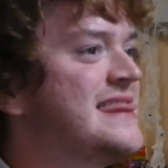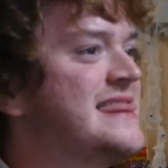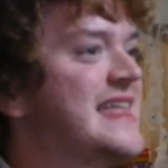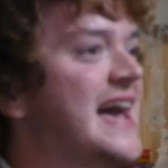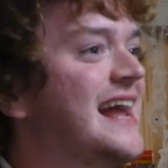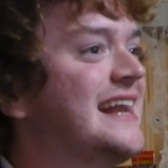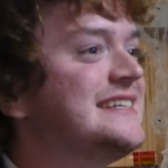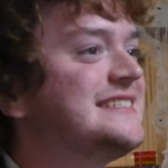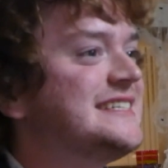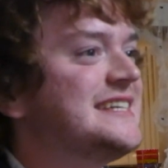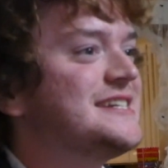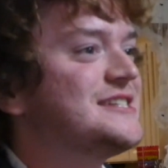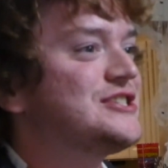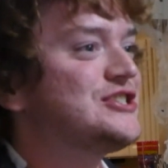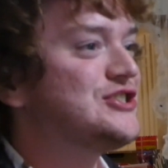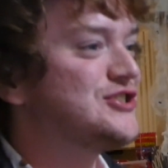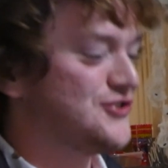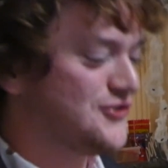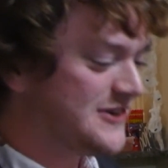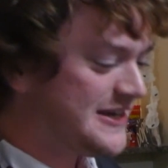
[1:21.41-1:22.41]
That is
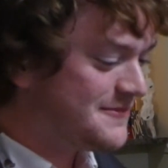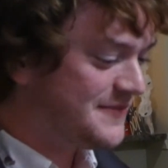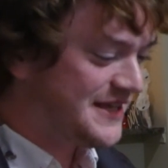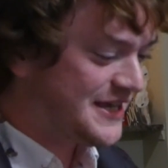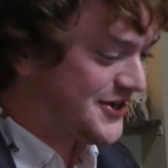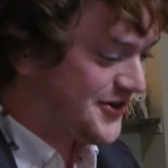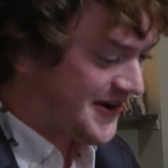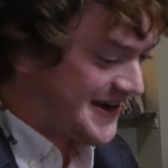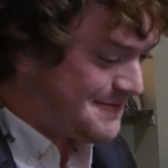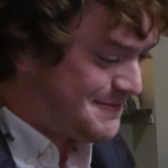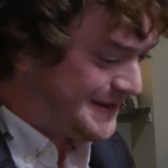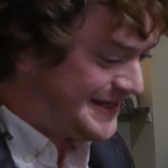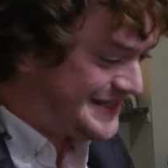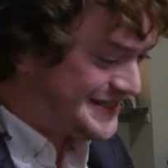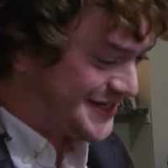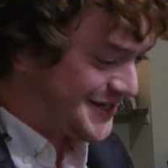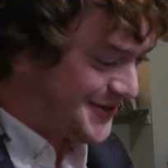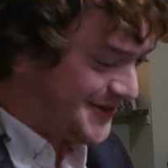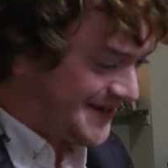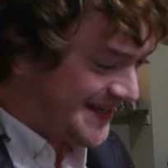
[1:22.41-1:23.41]
extremely creepy,
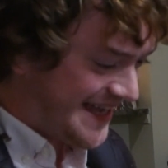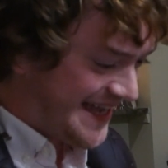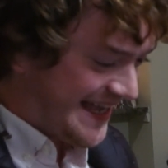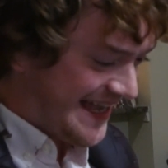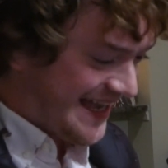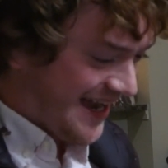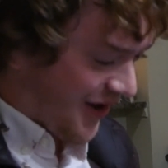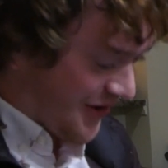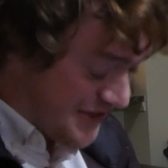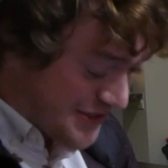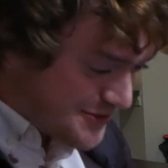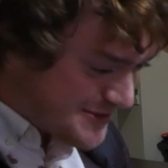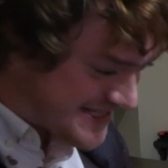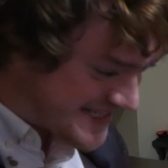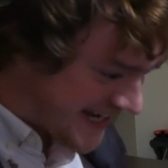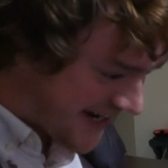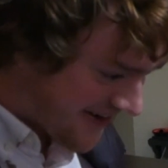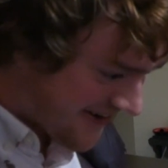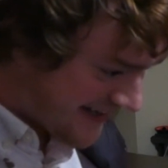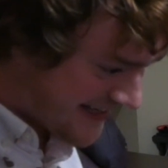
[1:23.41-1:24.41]
dude. Are you
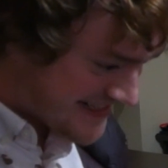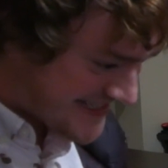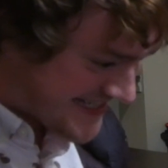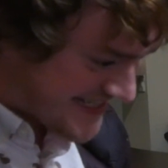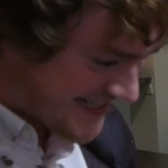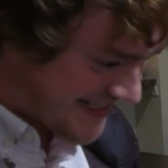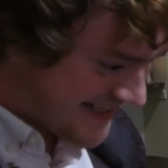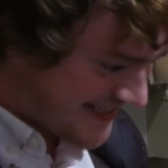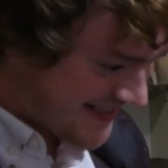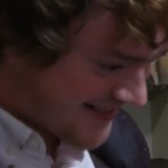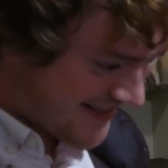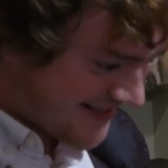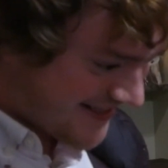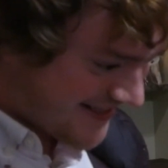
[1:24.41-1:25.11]
serious?